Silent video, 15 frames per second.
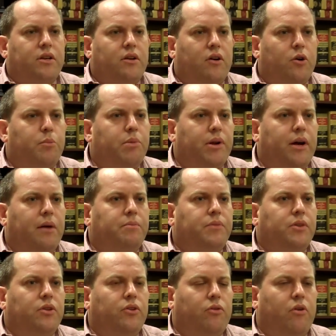going to open up
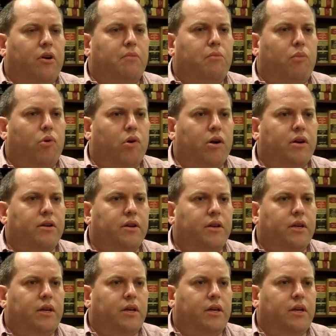the door to more